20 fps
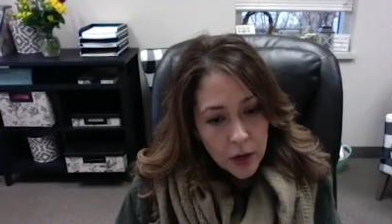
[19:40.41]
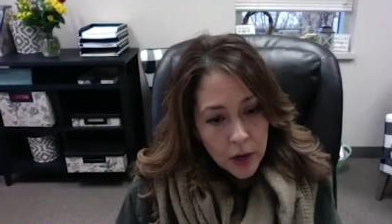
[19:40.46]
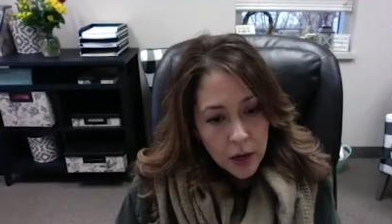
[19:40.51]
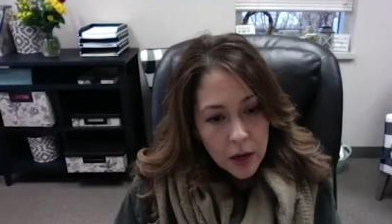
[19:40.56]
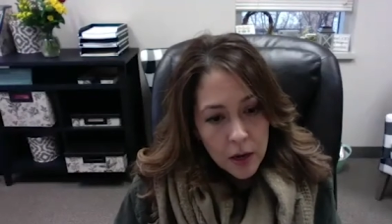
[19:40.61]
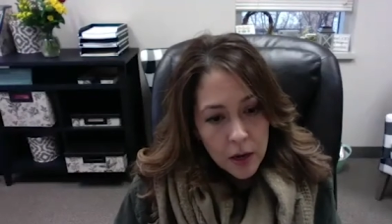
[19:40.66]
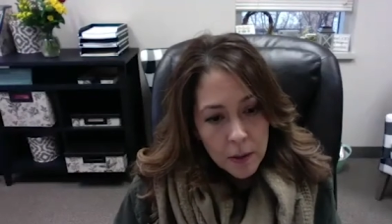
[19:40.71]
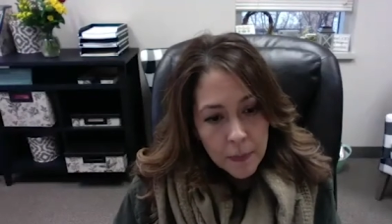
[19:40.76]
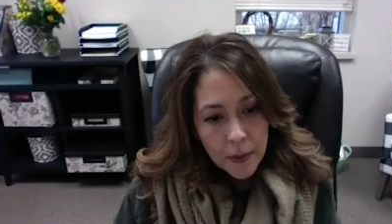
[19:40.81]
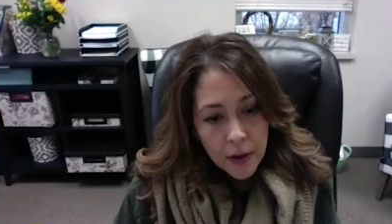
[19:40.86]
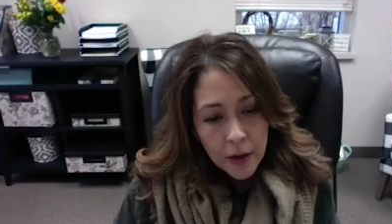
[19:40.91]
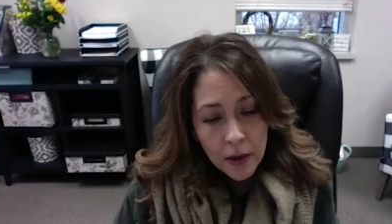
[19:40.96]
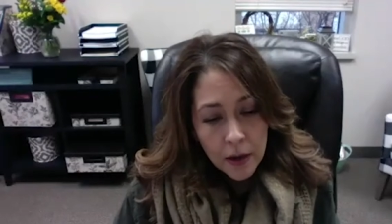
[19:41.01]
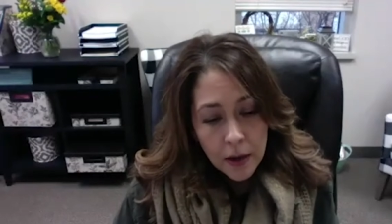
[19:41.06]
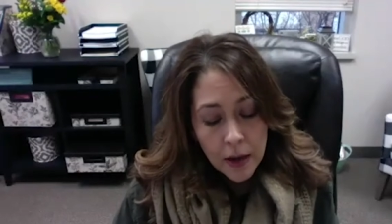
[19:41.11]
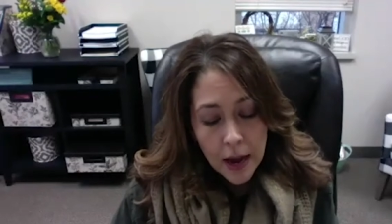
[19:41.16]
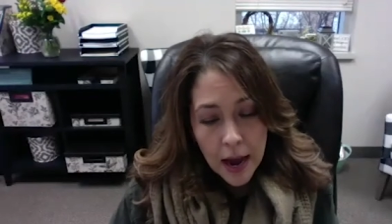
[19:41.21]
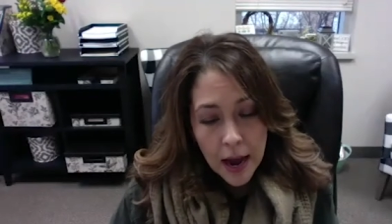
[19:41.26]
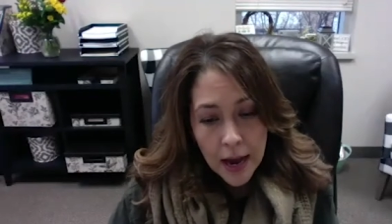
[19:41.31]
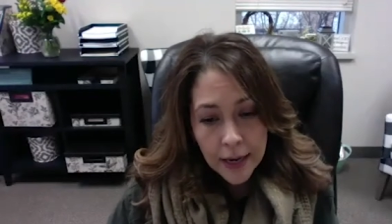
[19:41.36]
Um,
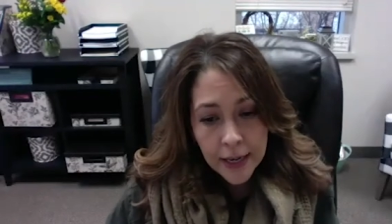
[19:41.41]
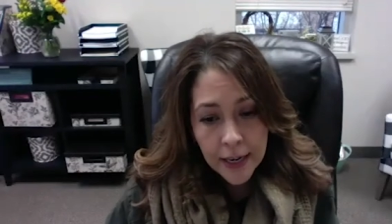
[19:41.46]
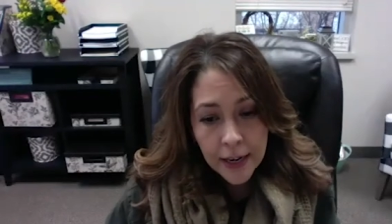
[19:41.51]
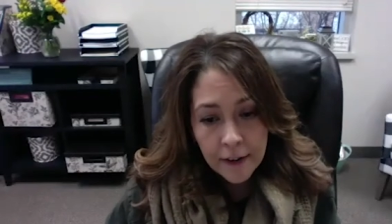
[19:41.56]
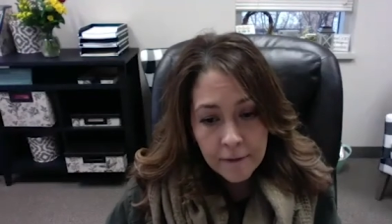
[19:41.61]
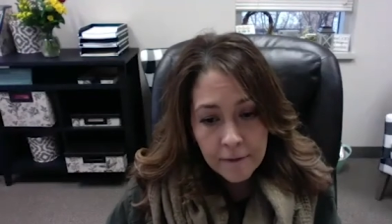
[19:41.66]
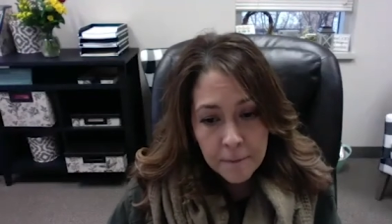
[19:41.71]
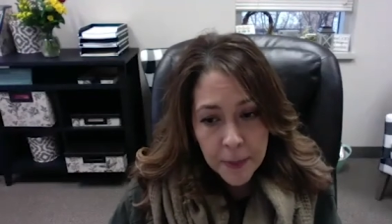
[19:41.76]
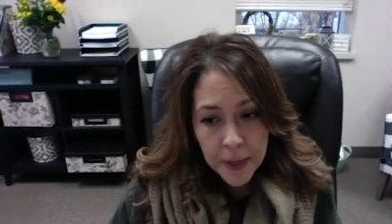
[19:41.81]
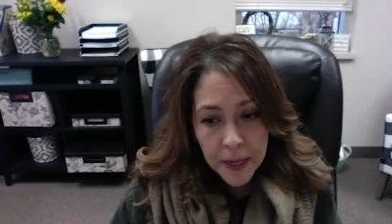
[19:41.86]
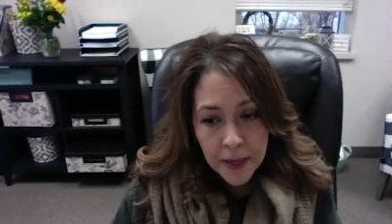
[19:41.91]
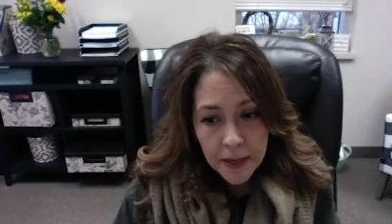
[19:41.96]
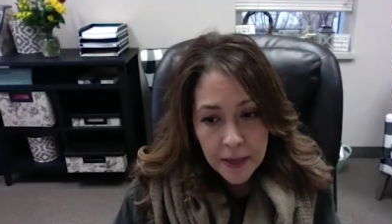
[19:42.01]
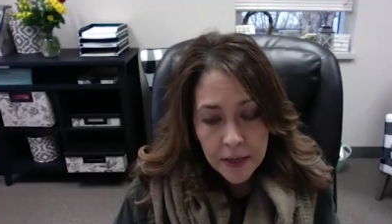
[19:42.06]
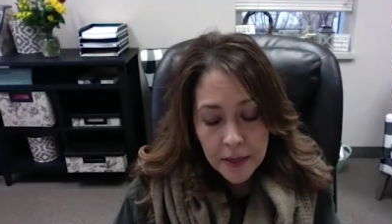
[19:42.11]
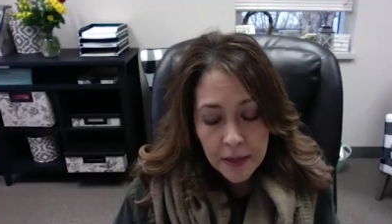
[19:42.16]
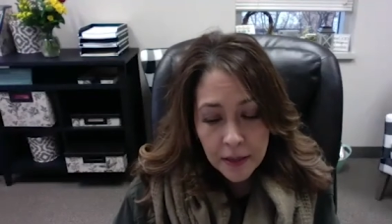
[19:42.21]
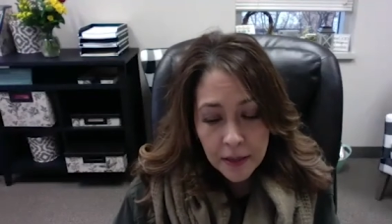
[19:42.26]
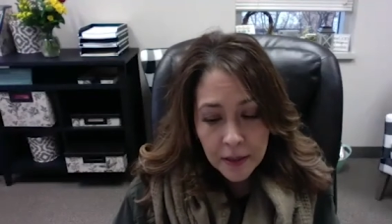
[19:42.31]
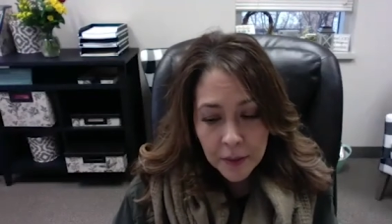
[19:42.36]
I have
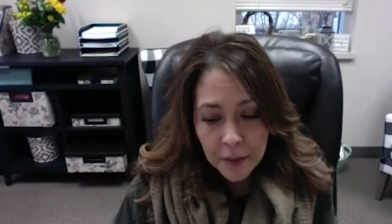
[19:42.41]
been